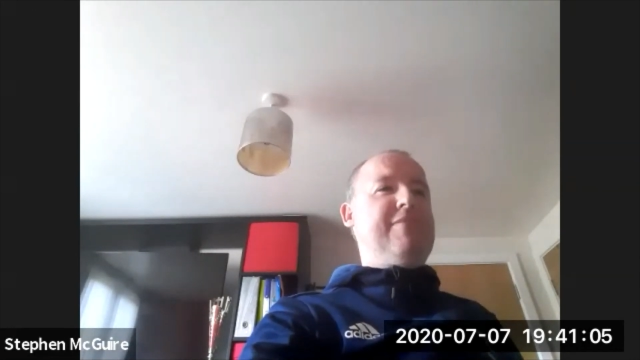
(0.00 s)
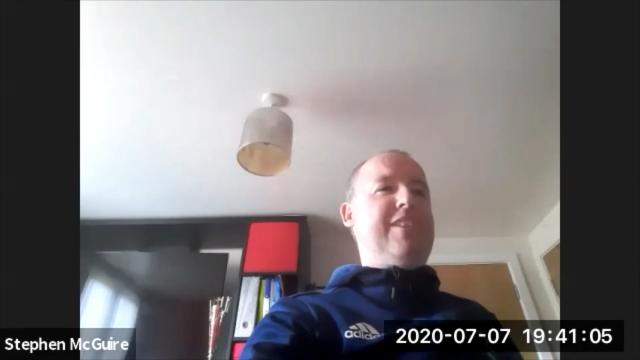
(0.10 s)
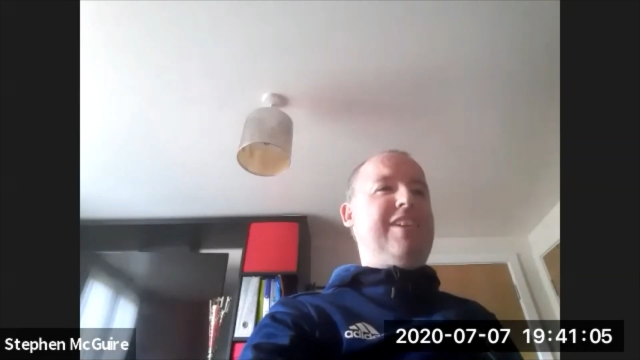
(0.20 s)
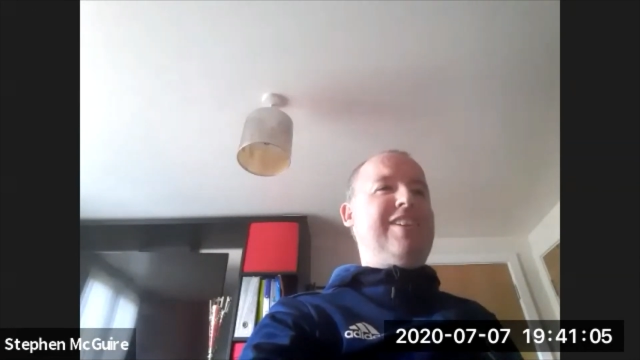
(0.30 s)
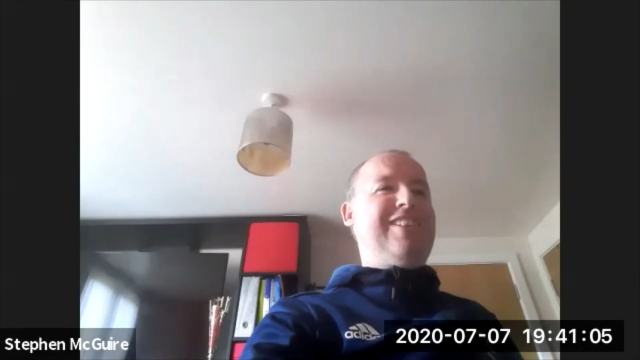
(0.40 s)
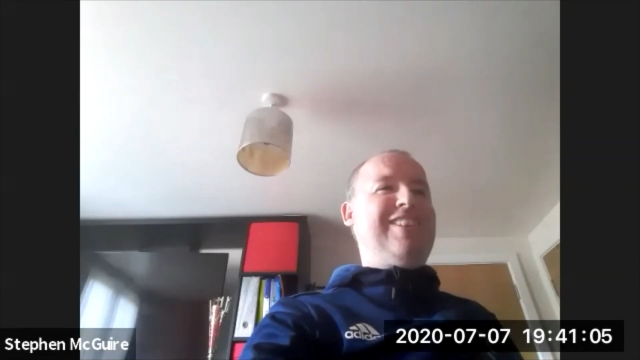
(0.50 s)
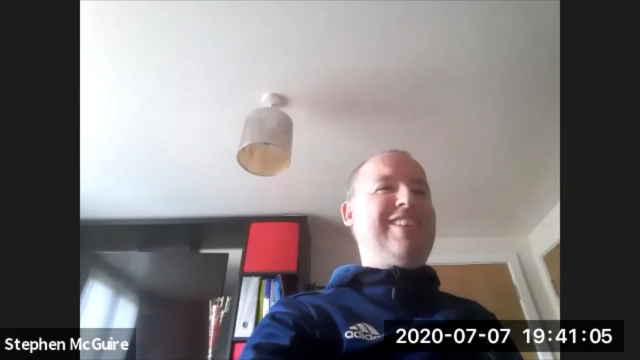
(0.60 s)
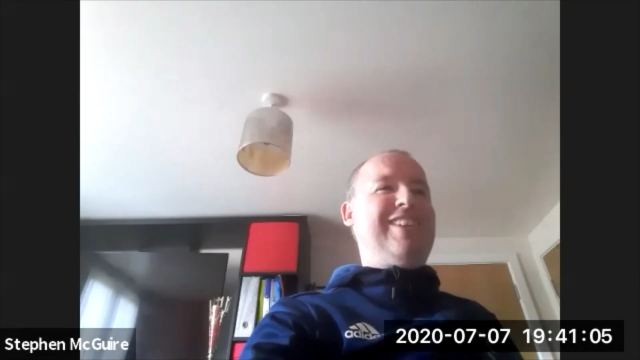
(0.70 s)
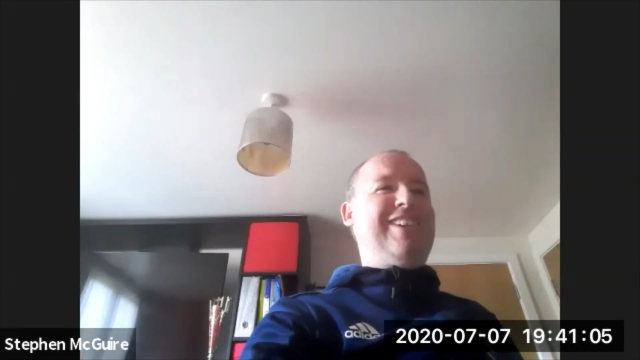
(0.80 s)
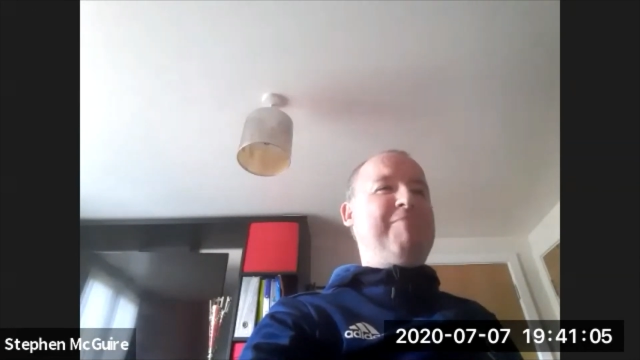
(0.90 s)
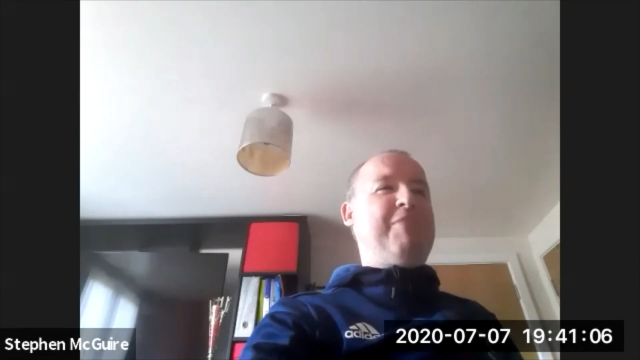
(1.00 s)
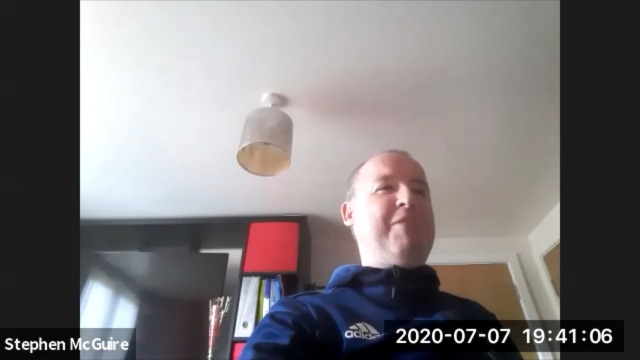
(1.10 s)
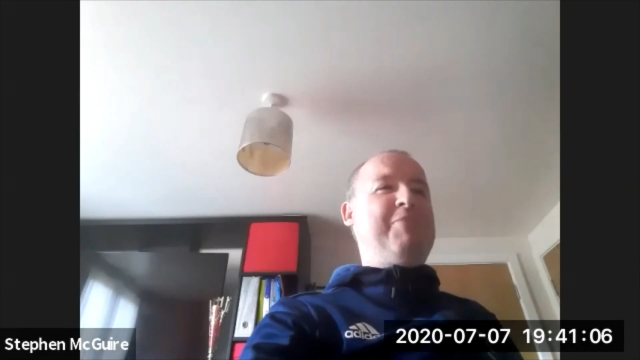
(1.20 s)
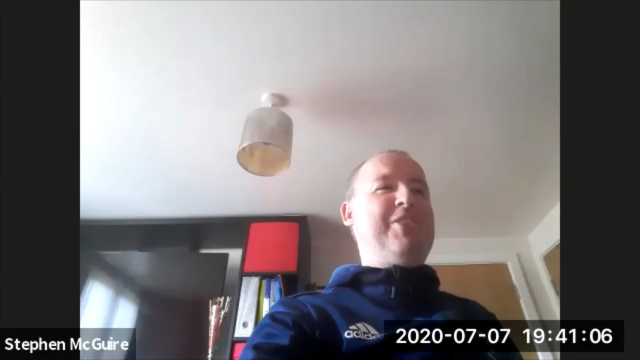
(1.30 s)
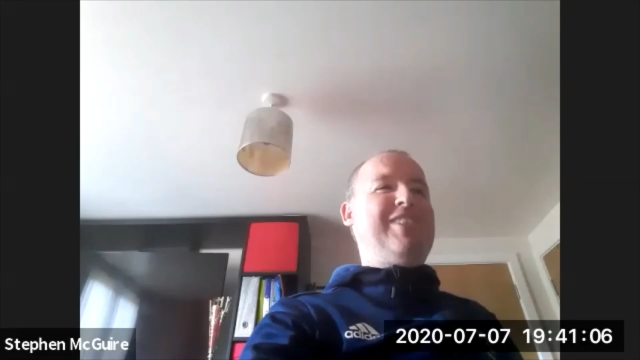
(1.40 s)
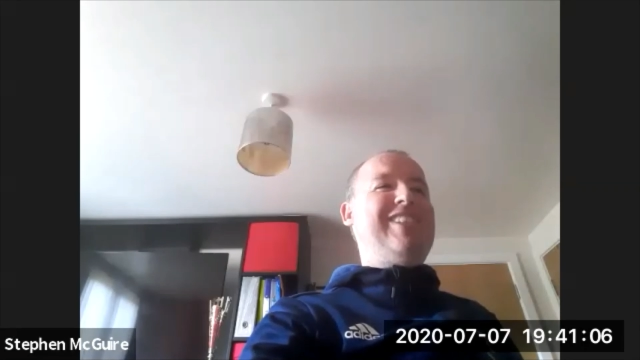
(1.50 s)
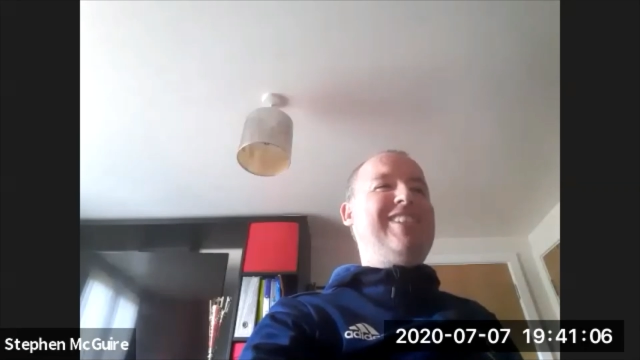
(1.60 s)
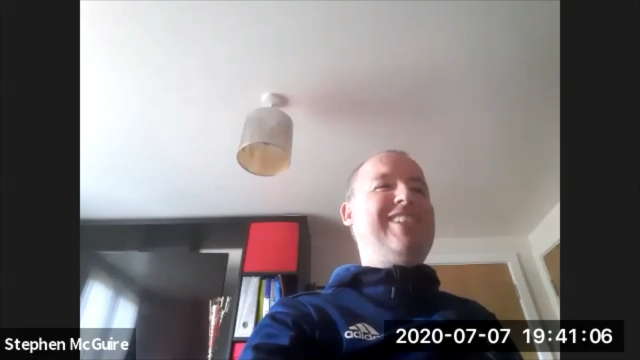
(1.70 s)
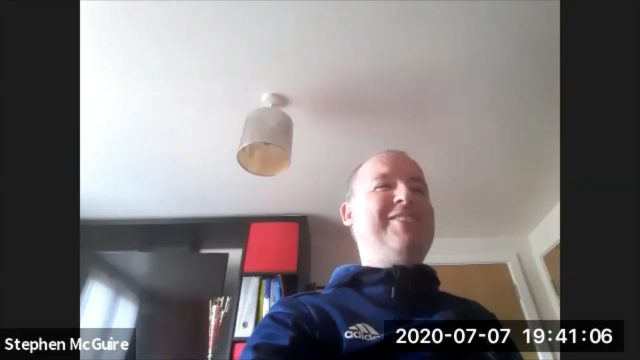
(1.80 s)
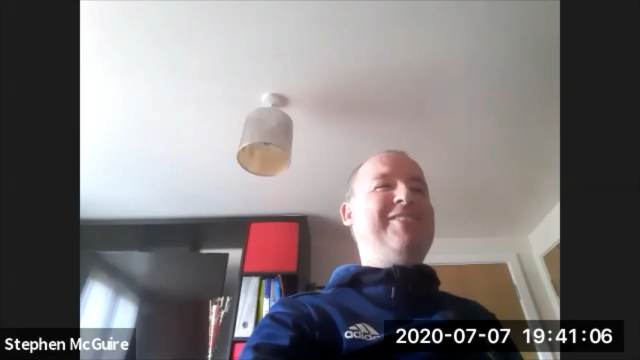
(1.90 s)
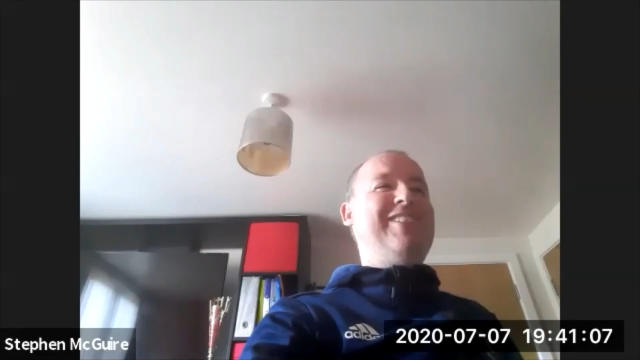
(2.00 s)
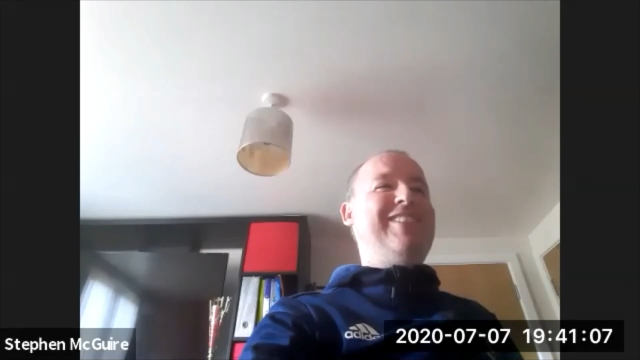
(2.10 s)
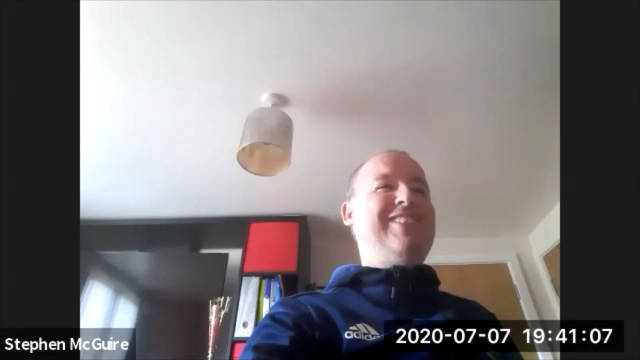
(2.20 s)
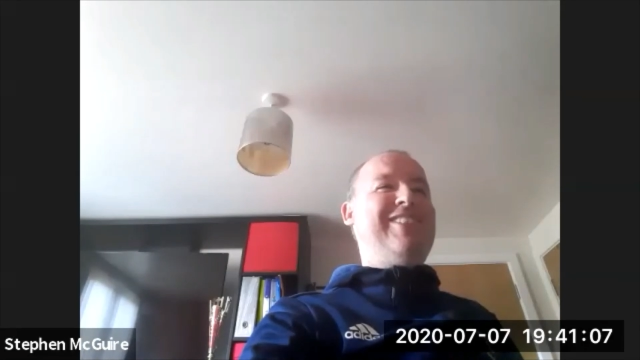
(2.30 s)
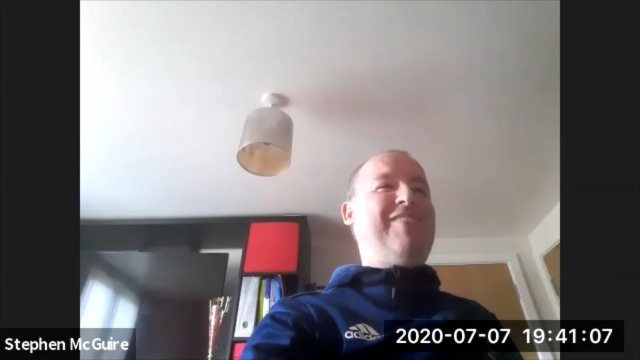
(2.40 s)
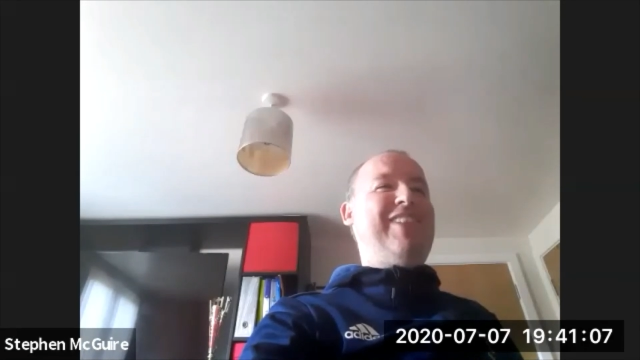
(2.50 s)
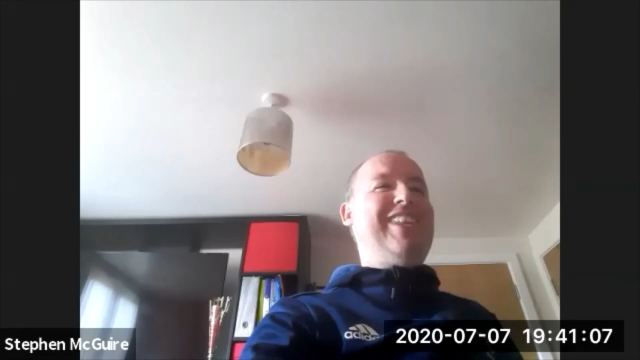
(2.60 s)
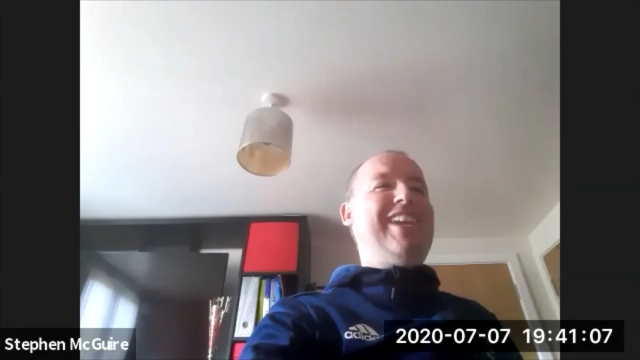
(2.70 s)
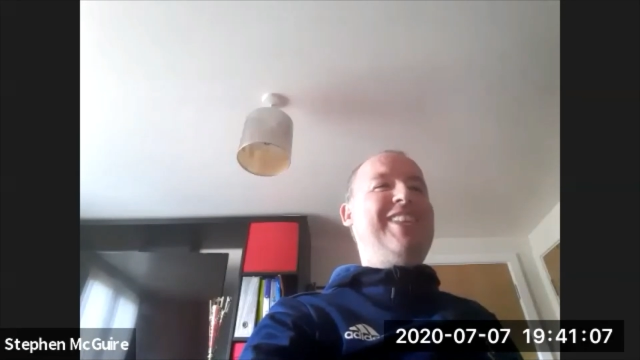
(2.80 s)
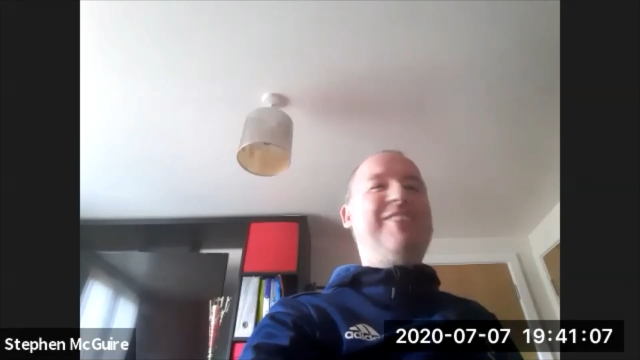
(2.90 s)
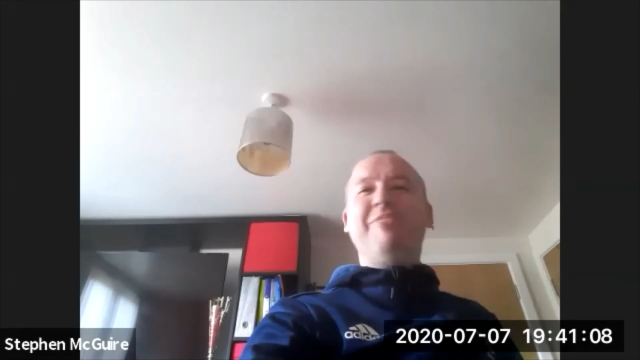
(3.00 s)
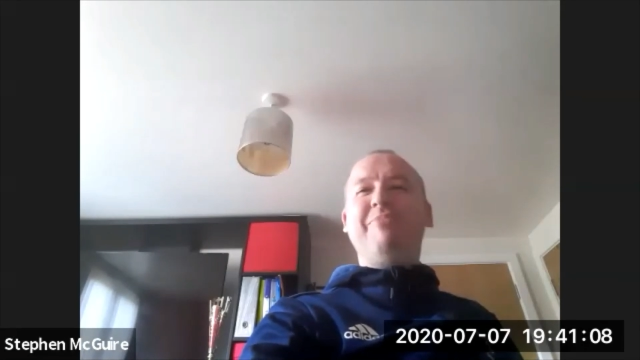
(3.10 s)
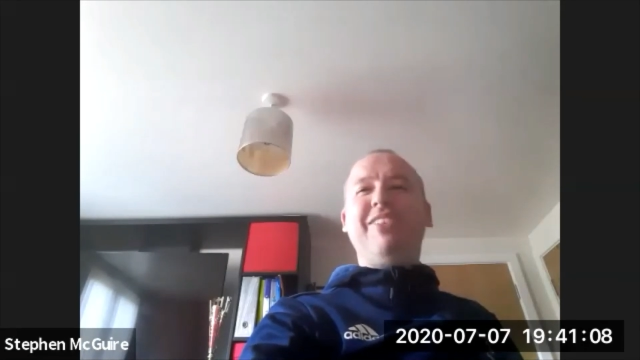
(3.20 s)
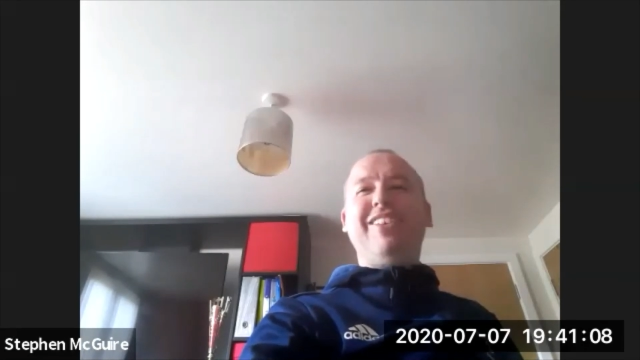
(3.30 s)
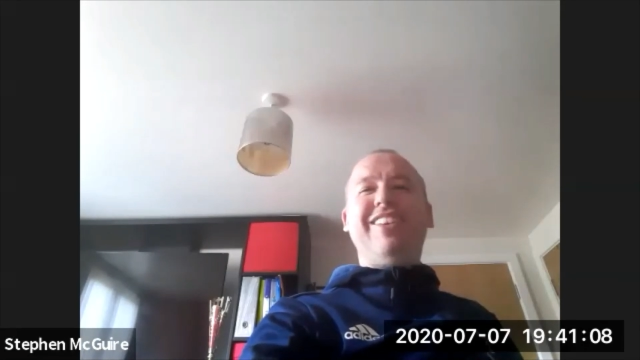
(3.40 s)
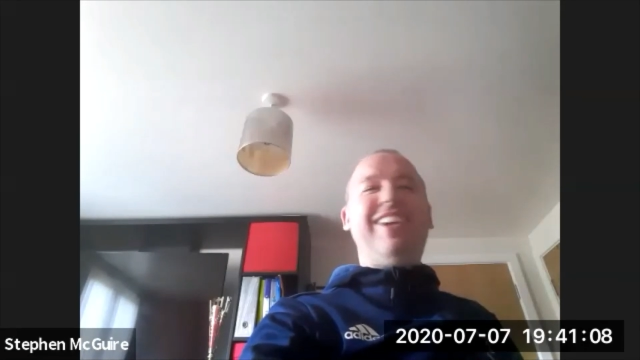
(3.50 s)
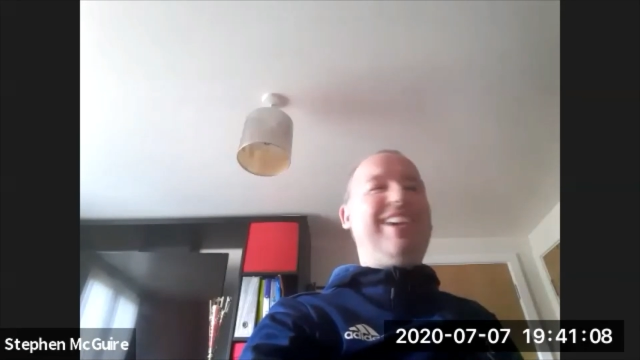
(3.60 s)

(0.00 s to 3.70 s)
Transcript: yeah, I probably boosted his ego, and I'll never hear the end of it. But yeah,